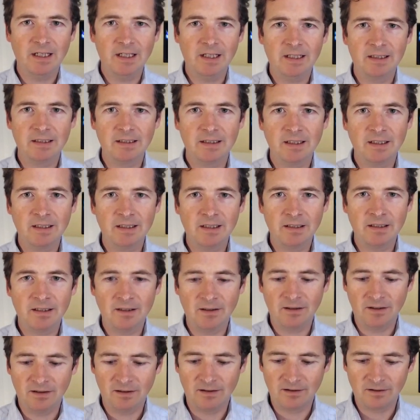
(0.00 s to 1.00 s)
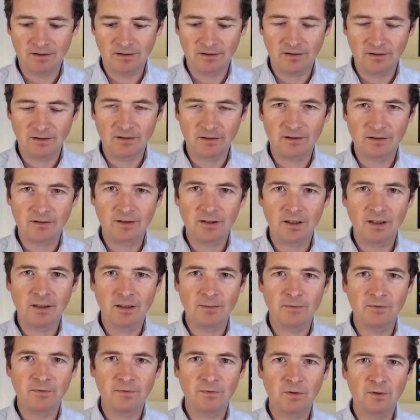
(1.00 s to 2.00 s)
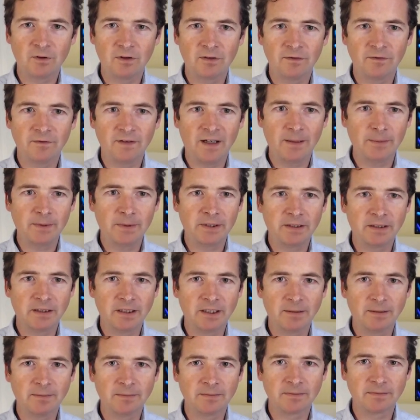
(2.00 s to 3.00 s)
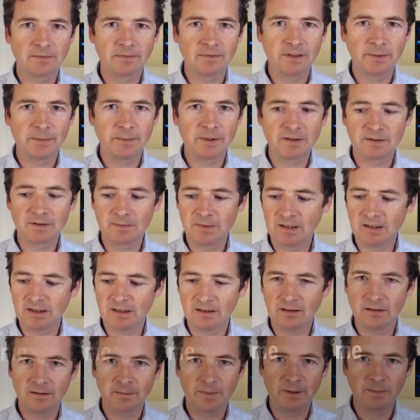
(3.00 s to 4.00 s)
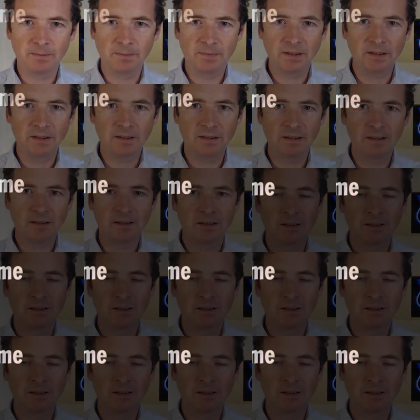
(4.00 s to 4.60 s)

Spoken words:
And another term for family name, let me just make it a little bit bigger